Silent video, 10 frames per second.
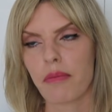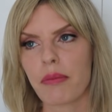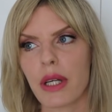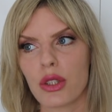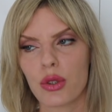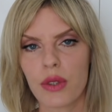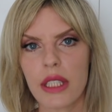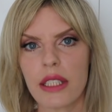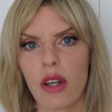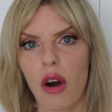
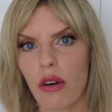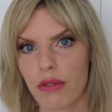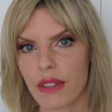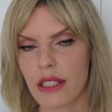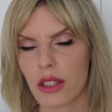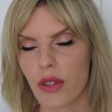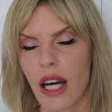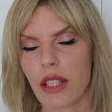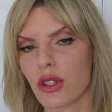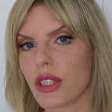Majority of these
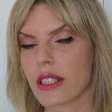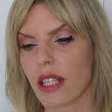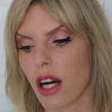strategies